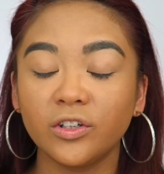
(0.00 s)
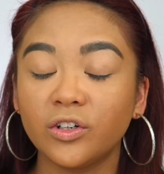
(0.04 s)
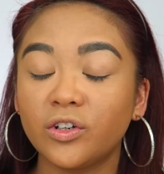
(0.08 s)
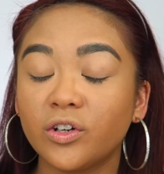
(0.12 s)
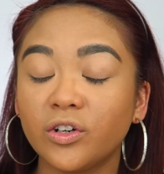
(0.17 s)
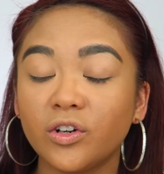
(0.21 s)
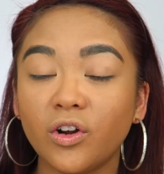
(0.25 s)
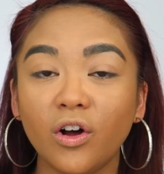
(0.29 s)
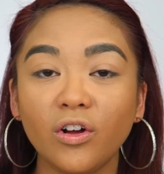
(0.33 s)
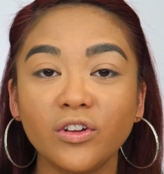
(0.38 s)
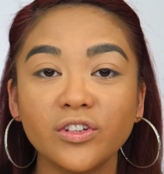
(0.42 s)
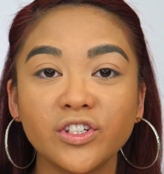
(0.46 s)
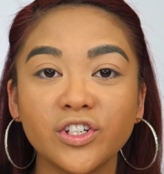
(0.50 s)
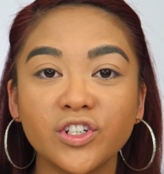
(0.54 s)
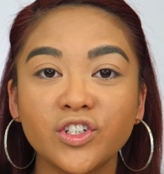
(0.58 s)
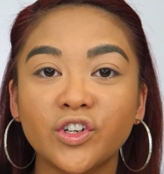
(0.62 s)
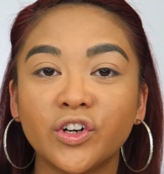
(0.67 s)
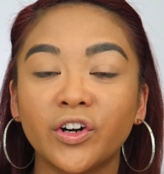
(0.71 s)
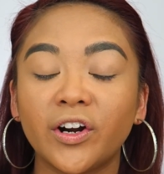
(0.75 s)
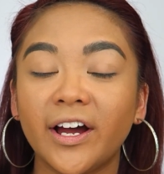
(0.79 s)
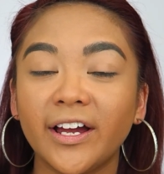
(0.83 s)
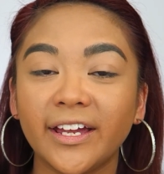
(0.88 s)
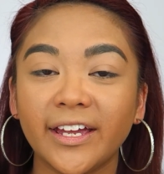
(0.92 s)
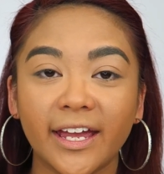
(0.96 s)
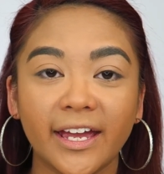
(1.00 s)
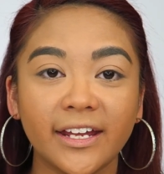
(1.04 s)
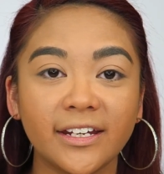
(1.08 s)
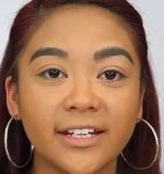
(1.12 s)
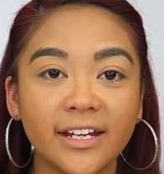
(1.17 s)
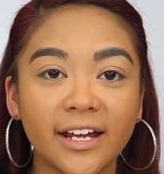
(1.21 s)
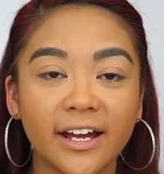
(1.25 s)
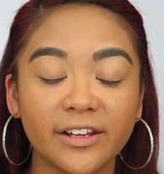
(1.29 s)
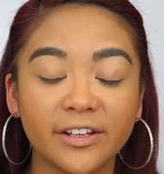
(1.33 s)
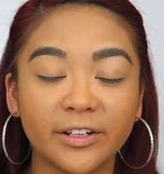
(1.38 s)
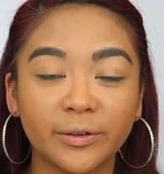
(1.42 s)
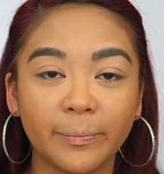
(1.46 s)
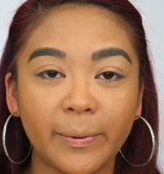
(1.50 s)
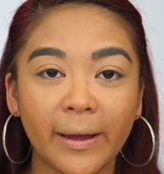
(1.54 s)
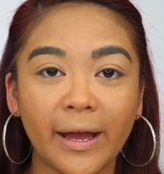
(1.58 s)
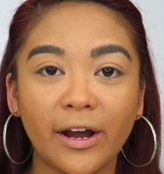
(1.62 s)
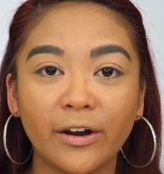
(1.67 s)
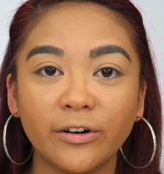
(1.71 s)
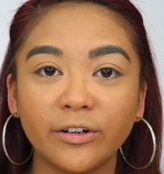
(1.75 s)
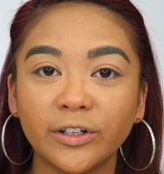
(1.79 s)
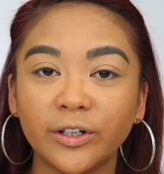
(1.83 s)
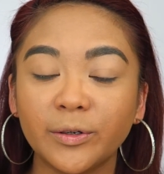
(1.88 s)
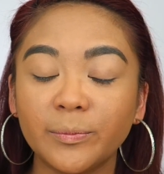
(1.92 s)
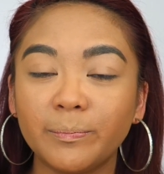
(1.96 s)
You could also try any other
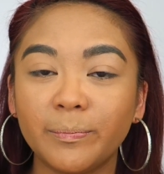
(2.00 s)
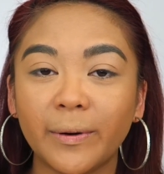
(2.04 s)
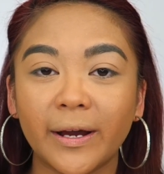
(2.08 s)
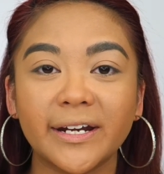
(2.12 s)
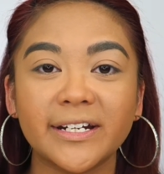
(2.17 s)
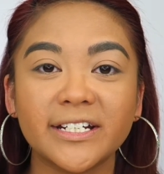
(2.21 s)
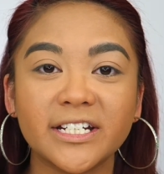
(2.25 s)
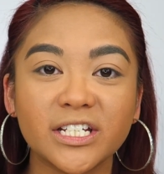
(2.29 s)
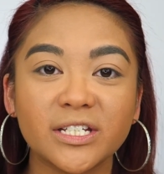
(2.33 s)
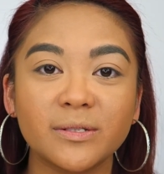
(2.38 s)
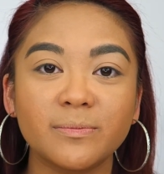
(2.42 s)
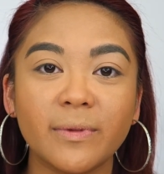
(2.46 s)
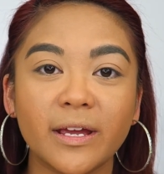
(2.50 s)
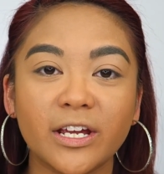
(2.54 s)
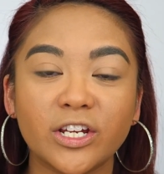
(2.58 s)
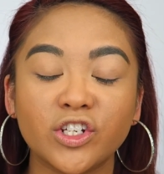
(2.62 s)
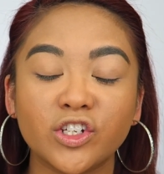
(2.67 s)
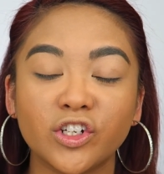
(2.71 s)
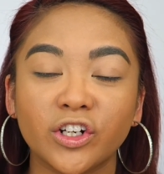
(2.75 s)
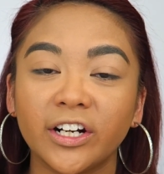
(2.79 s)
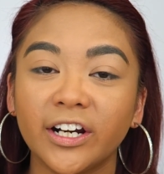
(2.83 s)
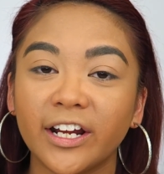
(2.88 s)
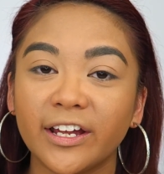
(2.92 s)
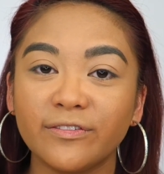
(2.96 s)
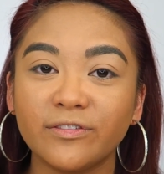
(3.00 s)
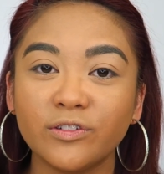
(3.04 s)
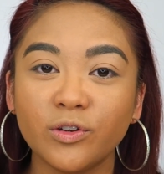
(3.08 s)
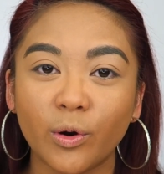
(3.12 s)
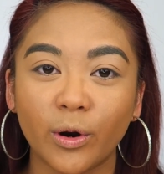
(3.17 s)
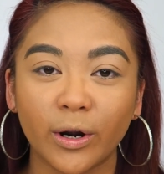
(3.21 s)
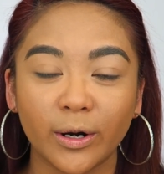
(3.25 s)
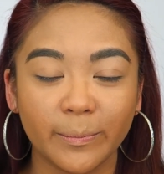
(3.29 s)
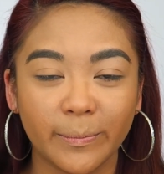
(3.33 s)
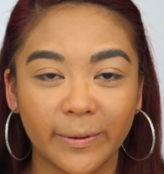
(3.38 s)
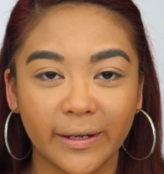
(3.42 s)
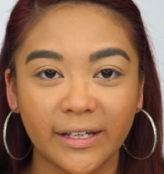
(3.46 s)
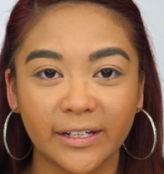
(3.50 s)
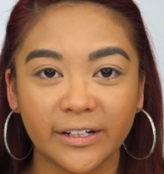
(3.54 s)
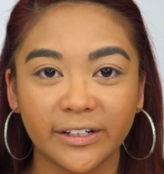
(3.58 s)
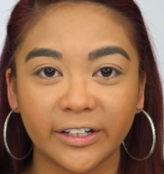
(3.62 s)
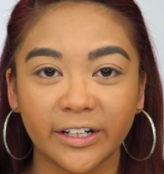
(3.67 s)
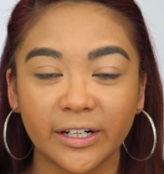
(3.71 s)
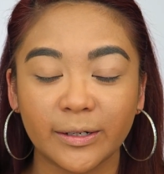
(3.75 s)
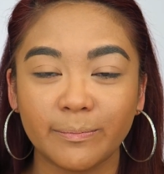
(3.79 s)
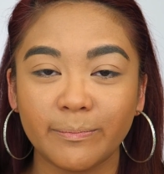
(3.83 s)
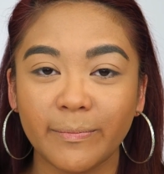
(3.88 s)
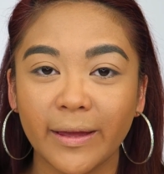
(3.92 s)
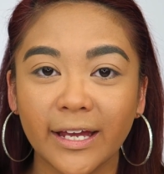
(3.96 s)
powder, but just make sure if you are a beginner
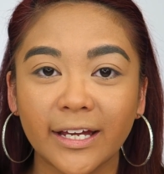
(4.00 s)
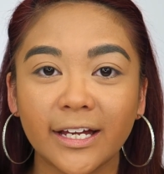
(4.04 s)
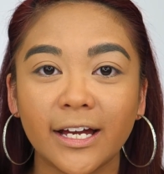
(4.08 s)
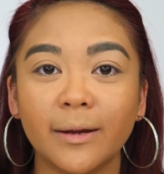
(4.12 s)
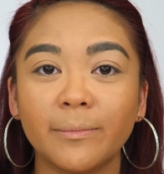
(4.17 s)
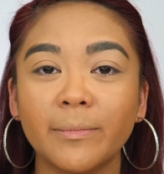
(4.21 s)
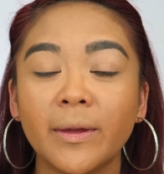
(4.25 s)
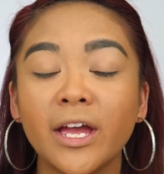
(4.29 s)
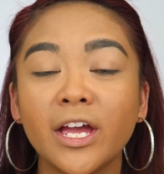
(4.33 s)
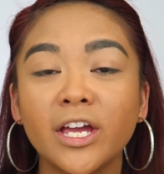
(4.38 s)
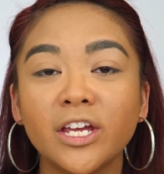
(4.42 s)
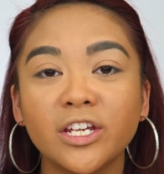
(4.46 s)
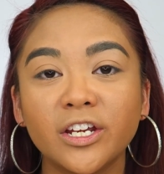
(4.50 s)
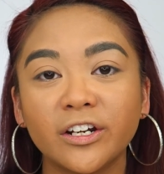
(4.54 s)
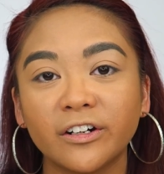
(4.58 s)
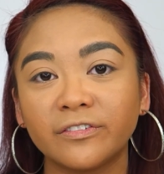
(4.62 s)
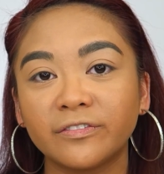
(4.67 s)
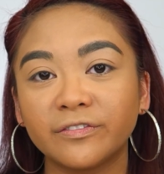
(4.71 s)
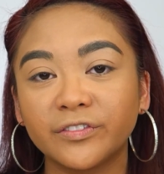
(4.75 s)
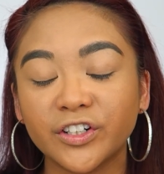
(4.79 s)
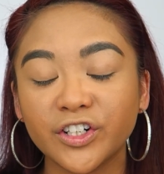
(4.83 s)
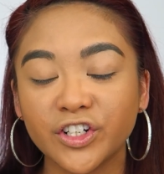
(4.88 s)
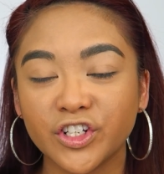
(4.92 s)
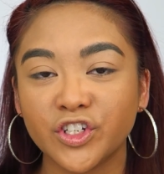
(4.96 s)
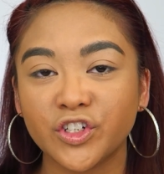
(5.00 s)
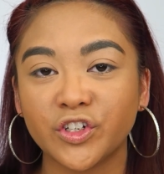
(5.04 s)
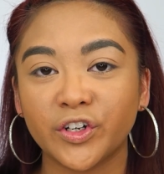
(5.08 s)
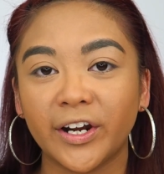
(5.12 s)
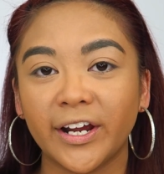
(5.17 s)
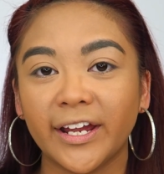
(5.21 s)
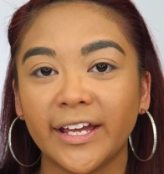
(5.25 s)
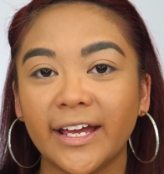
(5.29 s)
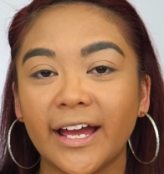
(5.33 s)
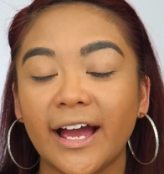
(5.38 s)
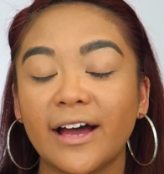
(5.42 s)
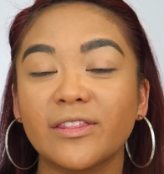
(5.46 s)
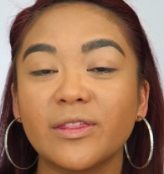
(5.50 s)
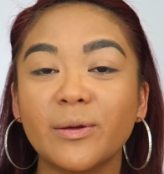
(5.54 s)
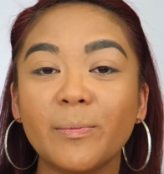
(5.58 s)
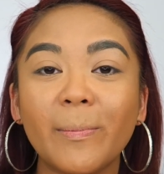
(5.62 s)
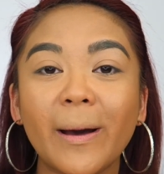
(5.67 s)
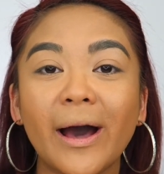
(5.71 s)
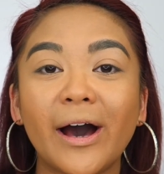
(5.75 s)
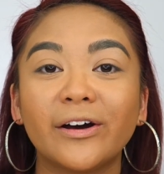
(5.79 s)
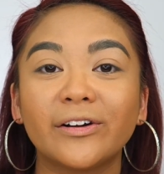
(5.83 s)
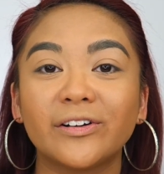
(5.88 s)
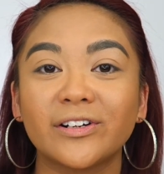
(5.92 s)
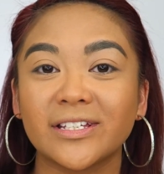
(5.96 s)
in makeup, you're first trying out the
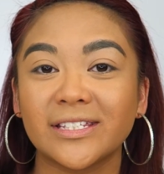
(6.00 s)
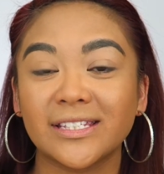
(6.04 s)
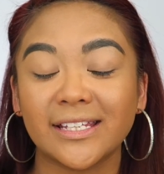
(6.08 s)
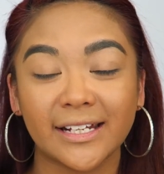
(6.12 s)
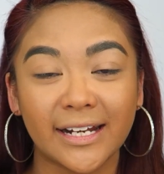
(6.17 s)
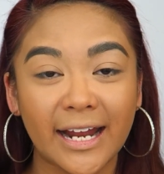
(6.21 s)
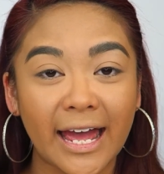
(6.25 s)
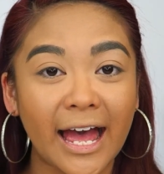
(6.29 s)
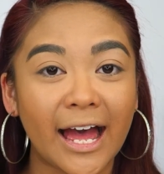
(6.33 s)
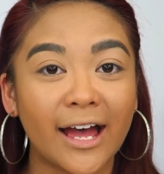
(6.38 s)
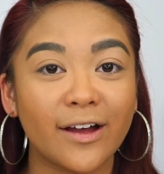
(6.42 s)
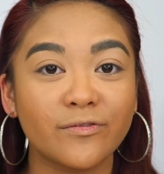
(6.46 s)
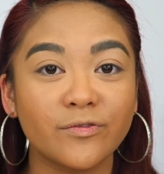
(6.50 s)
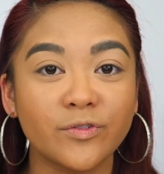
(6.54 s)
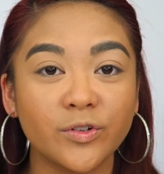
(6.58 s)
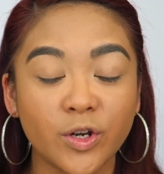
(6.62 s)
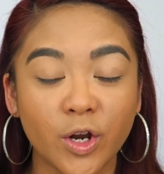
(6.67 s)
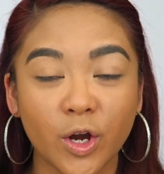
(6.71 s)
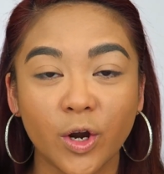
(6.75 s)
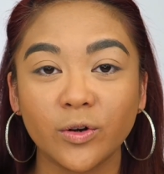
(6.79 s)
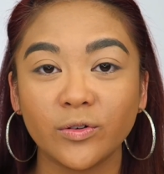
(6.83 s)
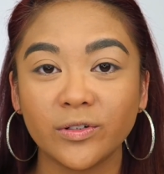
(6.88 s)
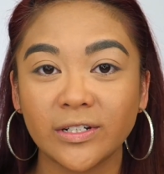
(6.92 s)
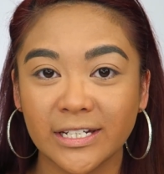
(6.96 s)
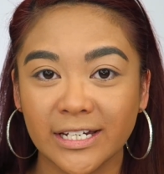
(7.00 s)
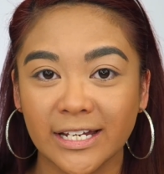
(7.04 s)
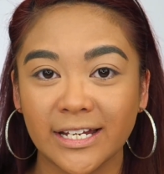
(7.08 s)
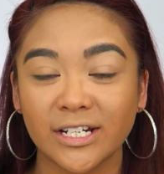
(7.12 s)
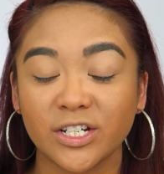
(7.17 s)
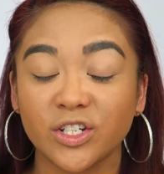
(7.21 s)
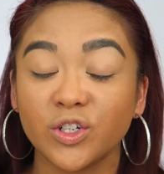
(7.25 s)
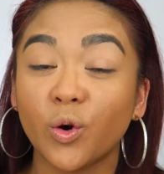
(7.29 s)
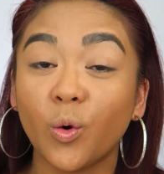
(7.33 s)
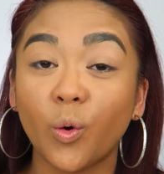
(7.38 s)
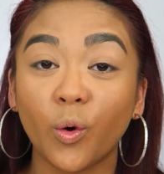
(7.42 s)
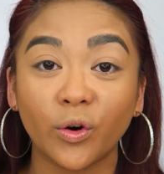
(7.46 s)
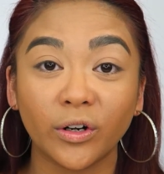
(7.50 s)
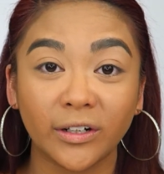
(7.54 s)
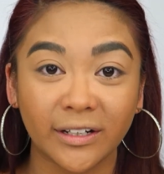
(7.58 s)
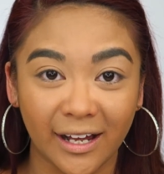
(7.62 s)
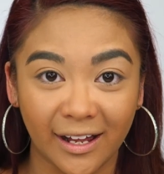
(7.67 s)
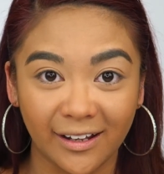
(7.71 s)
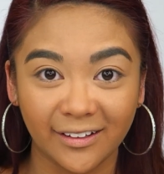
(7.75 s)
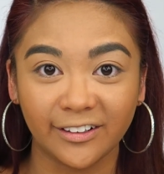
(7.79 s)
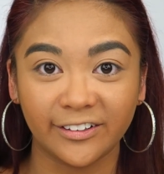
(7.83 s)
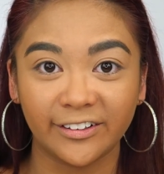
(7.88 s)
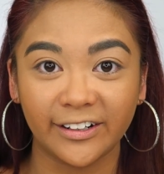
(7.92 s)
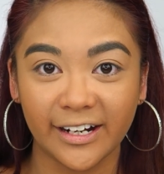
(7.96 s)
powders that have no tint or
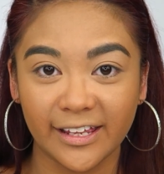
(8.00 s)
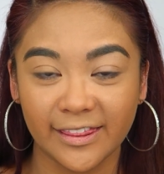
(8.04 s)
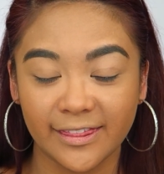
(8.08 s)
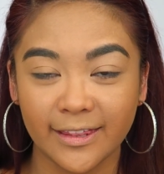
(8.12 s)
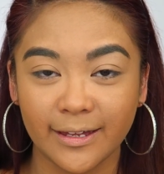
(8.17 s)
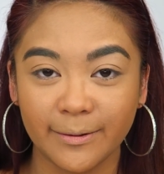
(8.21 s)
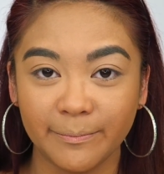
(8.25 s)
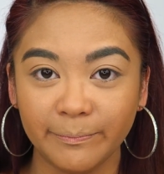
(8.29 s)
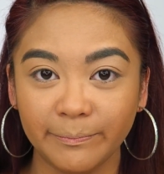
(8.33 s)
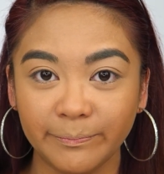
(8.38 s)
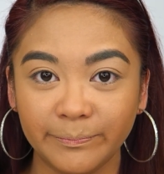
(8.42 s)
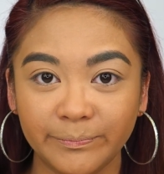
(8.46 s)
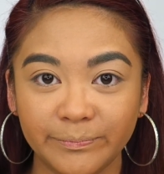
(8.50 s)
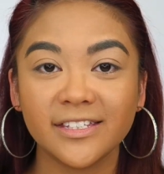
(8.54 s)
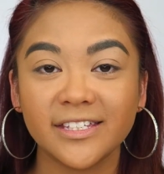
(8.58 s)
color in them.